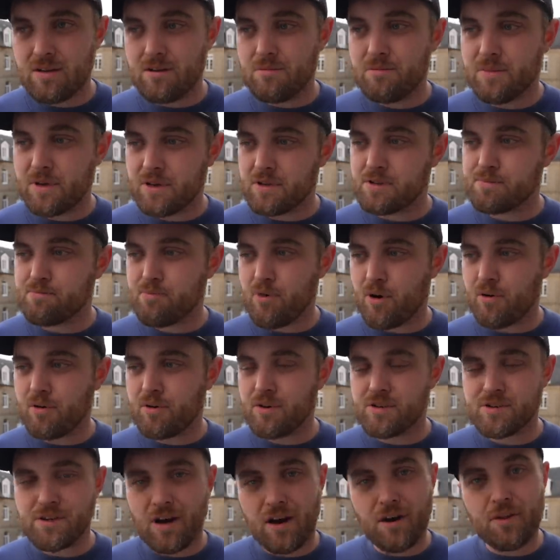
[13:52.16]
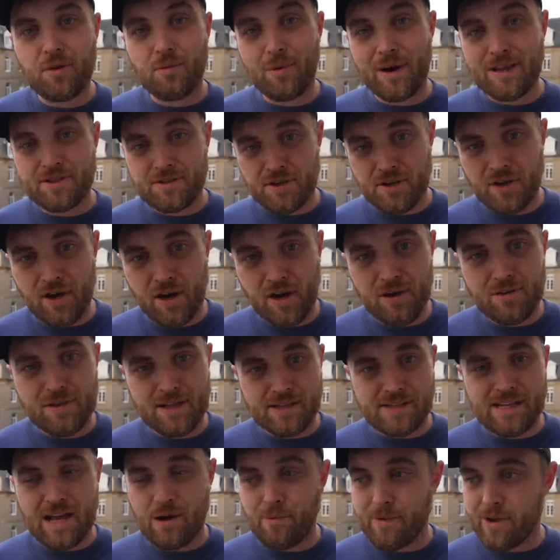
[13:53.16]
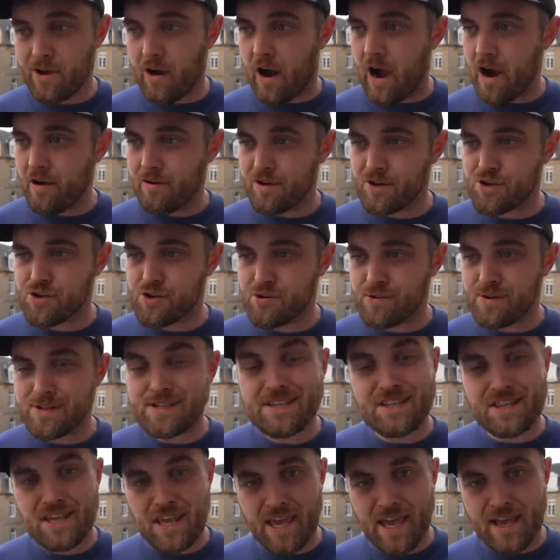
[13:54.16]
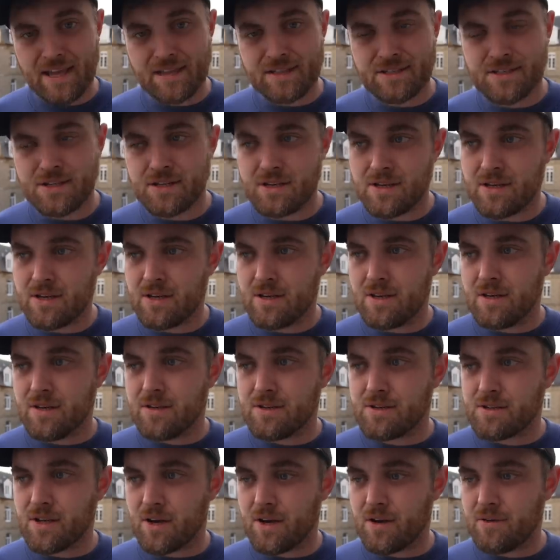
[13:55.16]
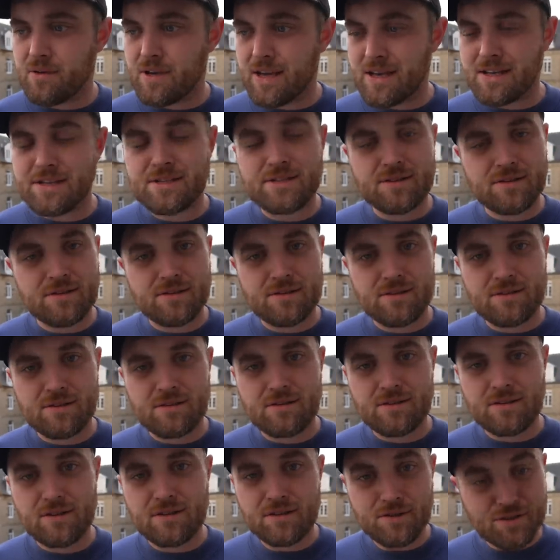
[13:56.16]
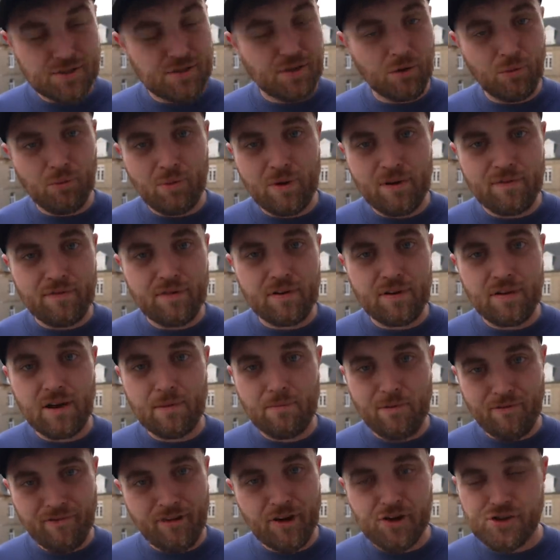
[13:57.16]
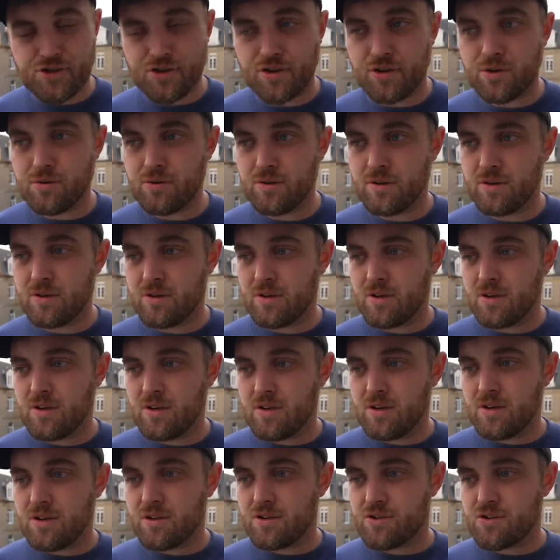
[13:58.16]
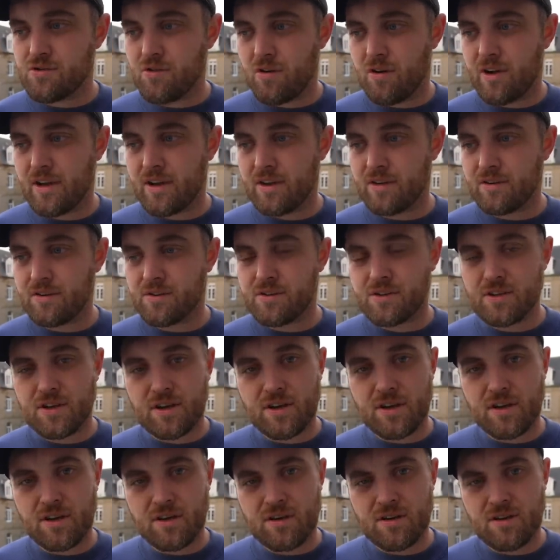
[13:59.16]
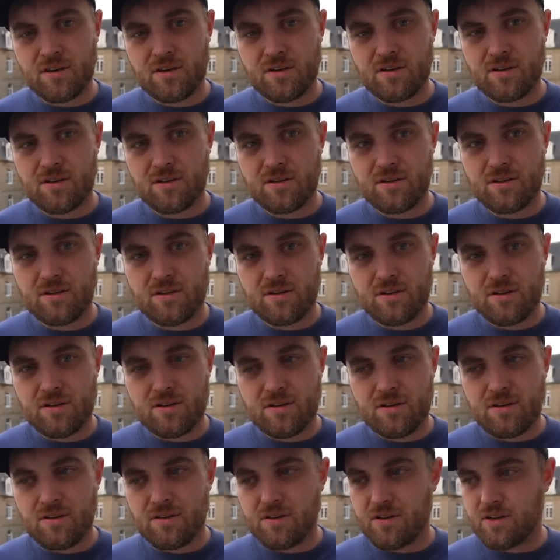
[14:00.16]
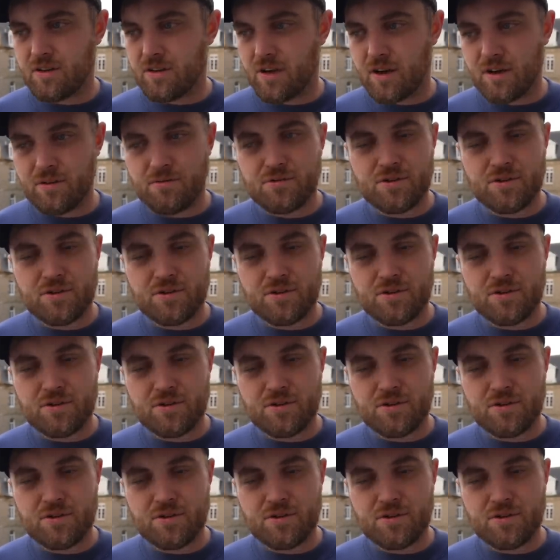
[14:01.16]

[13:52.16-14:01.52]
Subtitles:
because brokers are the way to go. That's how we got our insurance in the end. So yes, consult with a professional. Try and, you know,